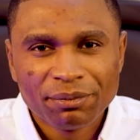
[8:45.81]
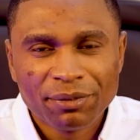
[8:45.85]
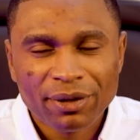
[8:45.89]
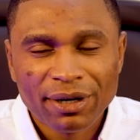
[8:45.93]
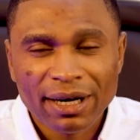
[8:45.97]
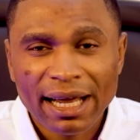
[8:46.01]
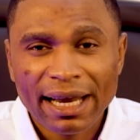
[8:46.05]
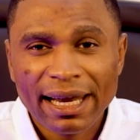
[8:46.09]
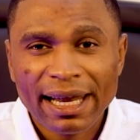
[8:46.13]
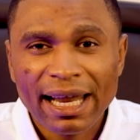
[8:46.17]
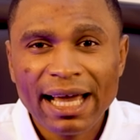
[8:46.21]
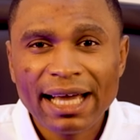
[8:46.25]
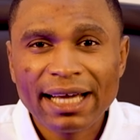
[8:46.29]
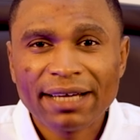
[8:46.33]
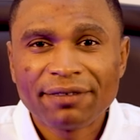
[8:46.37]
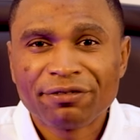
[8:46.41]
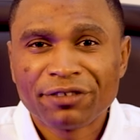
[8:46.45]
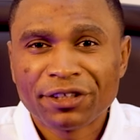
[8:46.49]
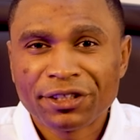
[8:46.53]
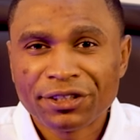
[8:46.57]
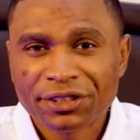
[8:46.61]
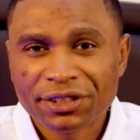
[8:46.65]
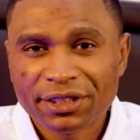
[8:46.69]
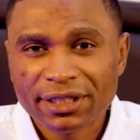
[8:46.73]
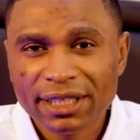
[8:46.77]
But I like
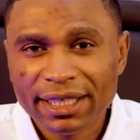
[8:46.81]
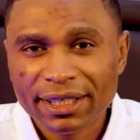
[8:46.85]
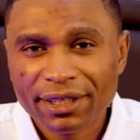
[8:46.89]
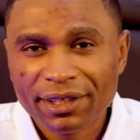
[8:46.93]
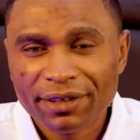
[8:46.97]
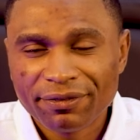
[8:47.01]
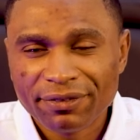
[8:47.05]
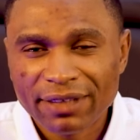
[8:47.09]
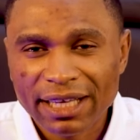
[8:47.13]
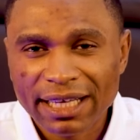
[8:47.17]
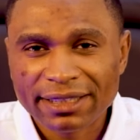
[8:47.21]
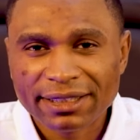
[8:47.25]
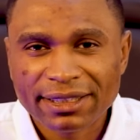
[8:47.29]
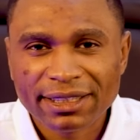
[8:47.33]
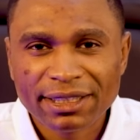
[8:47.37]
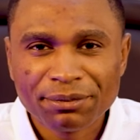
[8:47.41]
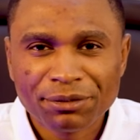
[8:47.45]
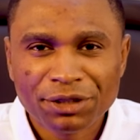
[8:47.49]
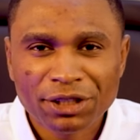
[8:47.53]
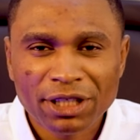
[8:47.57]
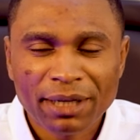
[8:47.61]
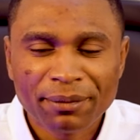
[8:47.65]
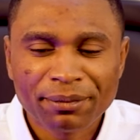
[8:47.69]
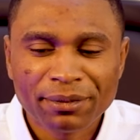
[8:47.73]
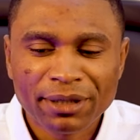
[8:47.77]
verse 10 of that
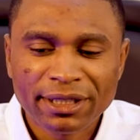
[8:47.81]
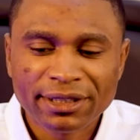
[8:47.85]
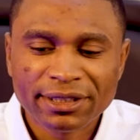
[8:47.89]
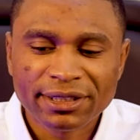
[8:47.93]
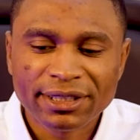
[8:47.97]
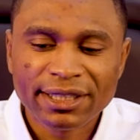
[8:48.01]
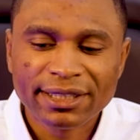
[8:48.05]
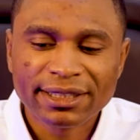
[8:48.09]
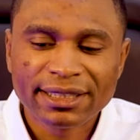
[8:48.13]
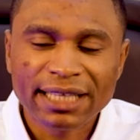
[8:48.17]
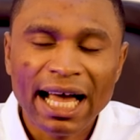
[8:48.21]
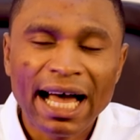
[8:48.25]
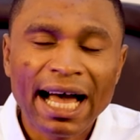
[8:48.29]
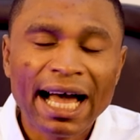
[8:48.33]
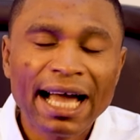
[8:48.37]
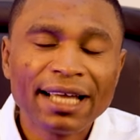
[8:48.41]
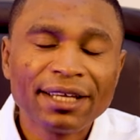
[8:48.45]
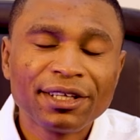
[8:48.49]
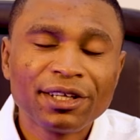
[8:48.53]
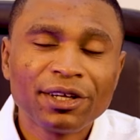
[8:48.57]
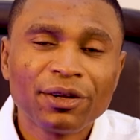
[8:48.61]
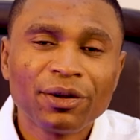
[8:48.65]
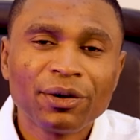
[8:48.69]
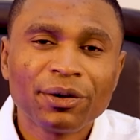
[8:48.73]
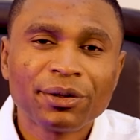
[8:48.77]
same chapter. It says,
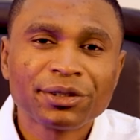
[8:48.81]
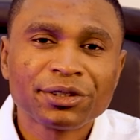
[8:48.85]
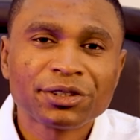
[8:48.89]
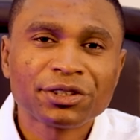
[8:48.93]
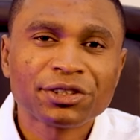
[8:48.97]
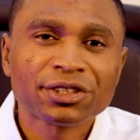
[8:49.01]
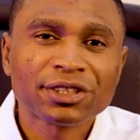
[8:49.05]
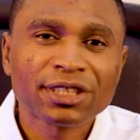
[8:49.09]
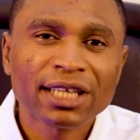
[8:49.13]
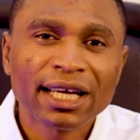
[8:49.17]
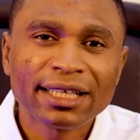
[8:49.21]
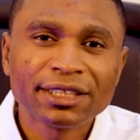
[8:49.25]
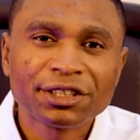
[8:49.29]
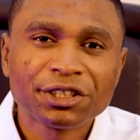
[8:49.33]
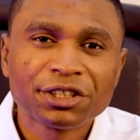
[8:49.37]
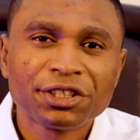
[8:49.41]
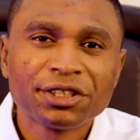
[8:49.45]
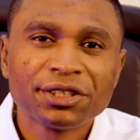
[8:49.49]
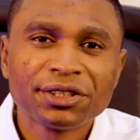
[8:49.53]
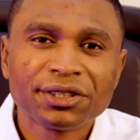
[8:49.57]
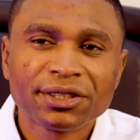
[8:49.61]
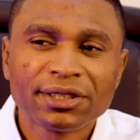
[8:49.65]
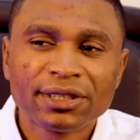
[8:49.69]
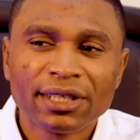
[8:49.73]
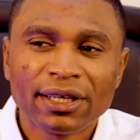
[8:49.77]
I, the Lord,
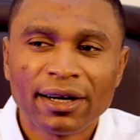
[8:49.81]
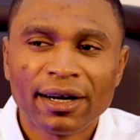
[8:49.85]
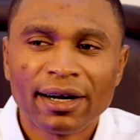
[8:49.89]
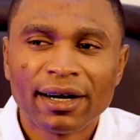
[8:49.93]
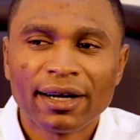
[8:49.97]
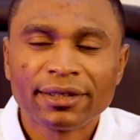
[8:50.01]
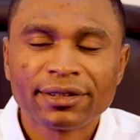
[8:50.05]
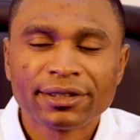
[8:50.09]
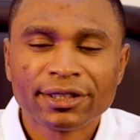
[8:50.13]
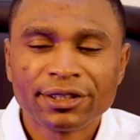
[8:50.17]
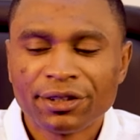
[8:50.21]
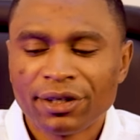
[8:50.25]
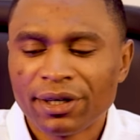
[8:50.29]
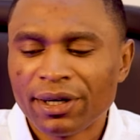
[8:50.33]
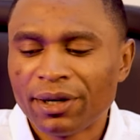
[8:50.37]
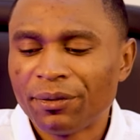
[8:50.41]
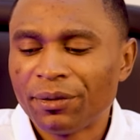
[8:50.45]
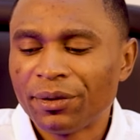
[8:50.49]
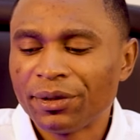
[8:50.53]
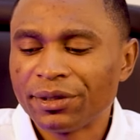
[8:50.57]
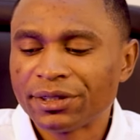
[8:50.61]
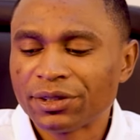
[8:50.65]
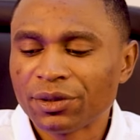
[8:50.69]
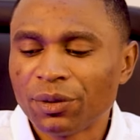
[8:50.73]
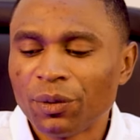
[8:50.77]
searches the heart. In other
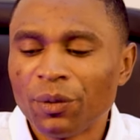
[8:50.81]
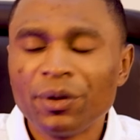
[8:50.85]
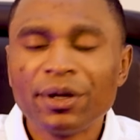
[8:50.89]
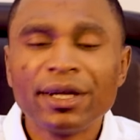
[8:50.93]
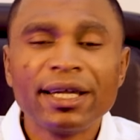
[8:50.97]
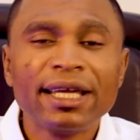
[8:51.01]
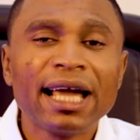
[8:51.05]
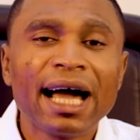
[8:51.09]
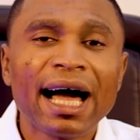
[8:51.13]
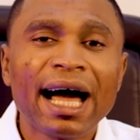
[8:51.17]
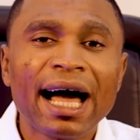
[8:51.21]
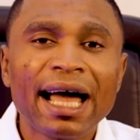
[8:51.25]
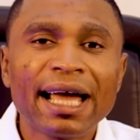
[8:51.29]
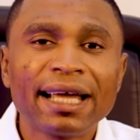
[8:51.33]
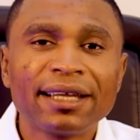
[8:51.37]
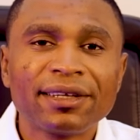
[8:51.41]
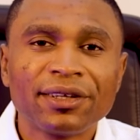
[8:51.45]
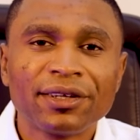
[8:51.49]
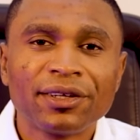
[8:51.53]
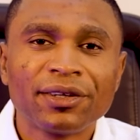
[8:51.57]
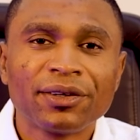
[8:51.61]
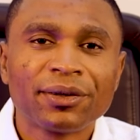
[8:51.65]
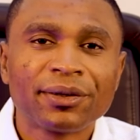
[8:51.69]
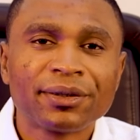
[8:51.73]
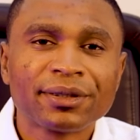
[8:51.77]
words, only I,
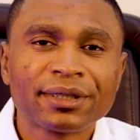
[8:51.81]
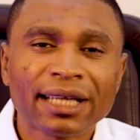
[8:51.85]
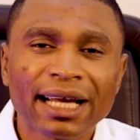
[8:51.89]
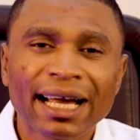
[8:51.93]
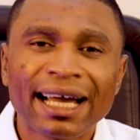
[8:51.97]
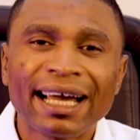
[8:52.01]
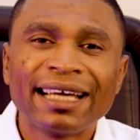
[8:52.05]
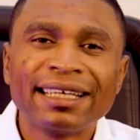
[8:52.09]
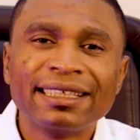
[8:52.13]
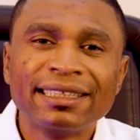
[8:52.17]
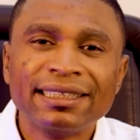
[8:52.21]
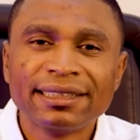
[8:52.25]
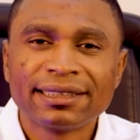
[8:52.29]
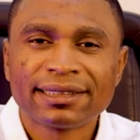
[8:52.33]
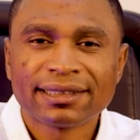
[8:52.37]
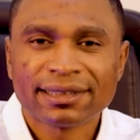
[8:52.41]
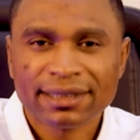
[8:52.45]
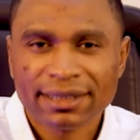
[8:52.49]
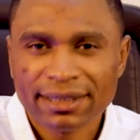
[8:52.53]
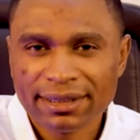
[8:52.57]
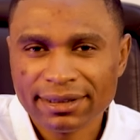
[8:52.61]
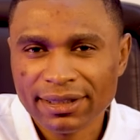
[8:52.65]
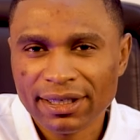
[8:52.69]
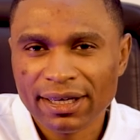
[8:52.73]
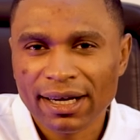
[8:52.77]
the Lord, can
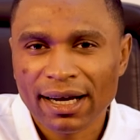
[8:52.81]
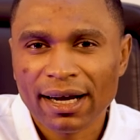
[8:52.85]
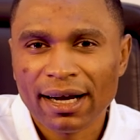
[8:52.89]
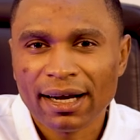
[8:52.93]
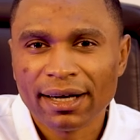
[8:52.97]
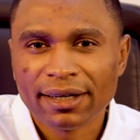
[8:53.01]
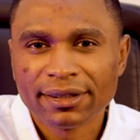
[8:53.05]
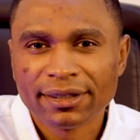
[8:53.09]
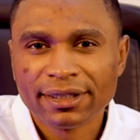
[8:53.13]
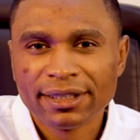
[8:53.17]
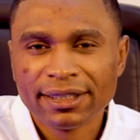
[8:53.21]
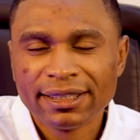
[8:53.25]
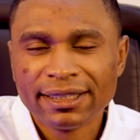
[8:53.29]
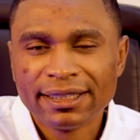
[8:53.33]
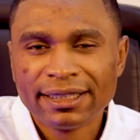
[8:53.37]
discern the heart.